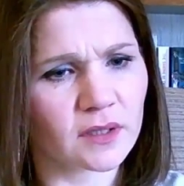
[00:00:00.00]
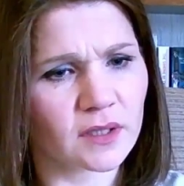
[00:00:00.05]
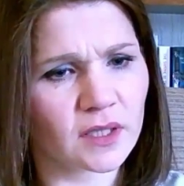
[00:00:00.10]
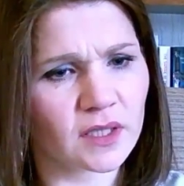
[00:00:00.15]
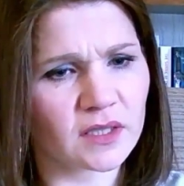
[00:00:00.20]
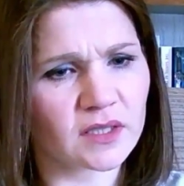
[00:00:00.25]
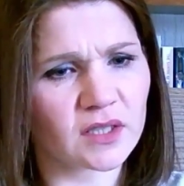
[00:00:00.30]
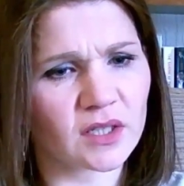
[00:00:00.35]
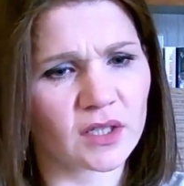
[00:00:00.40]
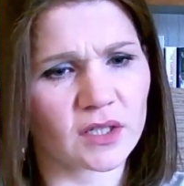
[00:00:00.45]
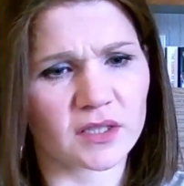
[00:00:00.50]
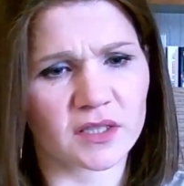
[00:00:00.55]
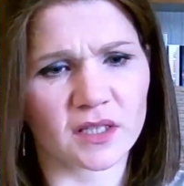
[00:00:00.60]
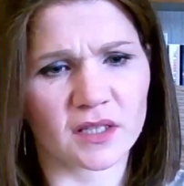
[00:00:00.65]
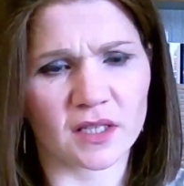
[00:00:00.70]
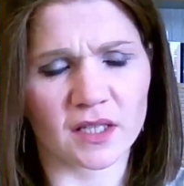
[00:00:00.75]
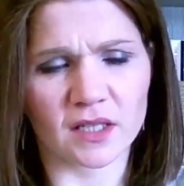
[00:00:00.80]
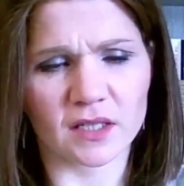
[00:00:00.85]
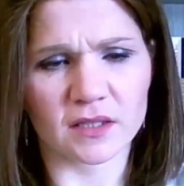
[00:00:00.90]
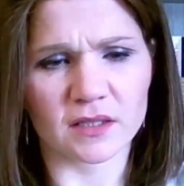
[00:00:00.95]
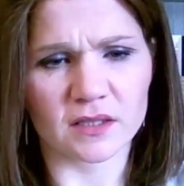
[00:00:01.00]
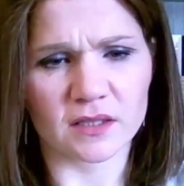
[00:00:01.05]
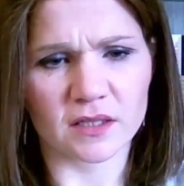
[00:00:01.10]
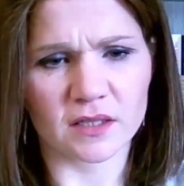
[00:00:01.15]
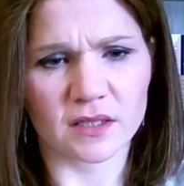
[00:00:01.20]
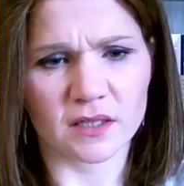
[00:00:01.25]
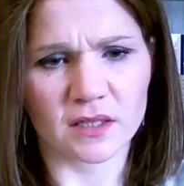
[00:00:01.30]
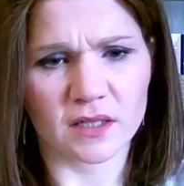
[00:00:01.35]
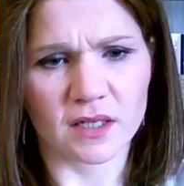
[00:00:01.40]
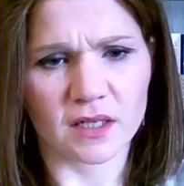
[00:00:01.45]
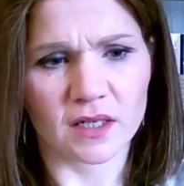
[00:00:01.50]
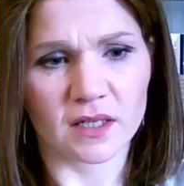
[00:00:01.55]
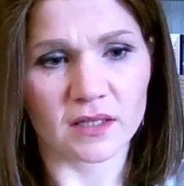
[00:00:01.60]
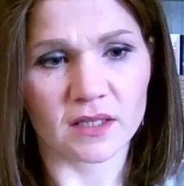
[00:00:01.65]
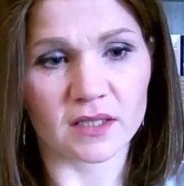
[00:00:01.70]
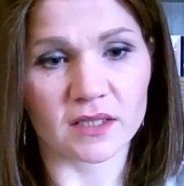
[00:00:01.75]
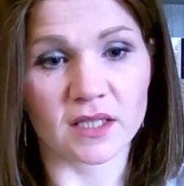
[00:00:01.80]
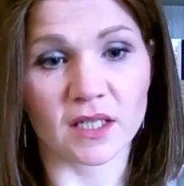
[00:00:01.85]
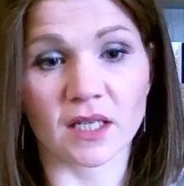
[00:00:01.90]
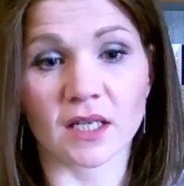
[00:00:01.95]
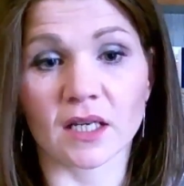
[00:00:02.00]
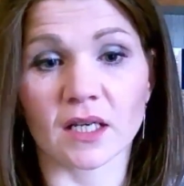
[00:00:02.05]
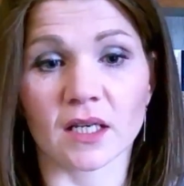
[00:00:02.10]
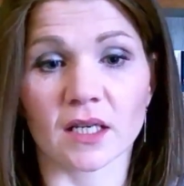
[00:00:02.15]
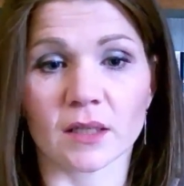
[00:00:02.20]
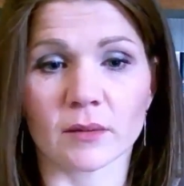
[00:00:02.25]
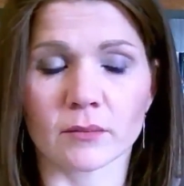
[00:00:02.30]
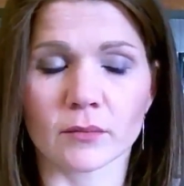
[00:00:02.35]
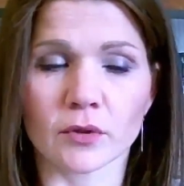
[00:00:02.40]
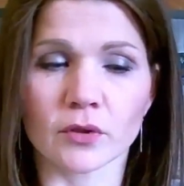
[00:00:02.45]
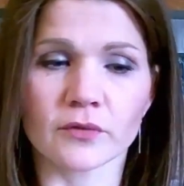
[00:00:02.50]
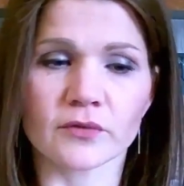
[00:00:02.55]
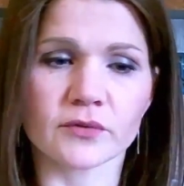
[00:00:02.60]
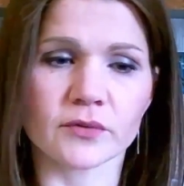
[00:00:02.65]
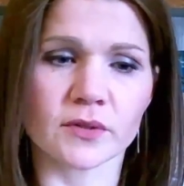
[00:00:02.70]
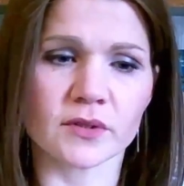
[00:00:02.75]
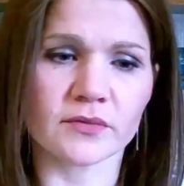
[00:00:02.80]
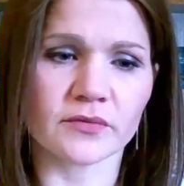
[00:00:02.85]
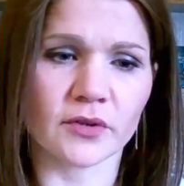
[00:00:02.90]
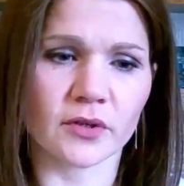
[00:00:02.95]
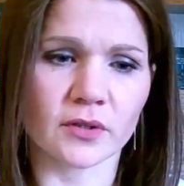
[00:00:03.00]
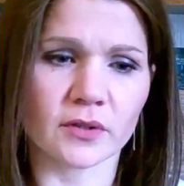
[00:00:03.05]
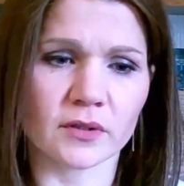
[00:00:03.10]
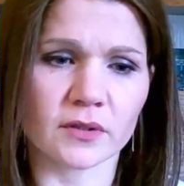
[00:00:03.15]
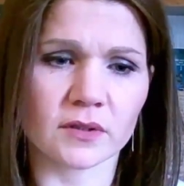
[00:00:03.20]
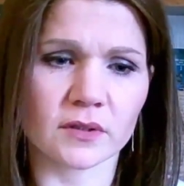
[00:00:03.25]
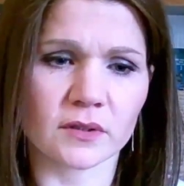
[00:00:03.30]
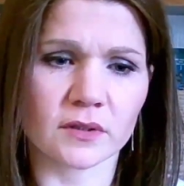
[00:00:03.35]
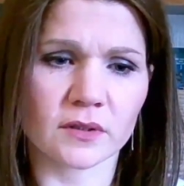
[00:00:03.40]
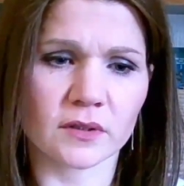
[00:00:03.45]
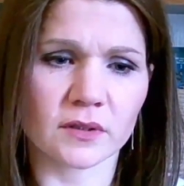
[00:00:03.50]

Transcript: He turned to the east. The tingling moved to his front.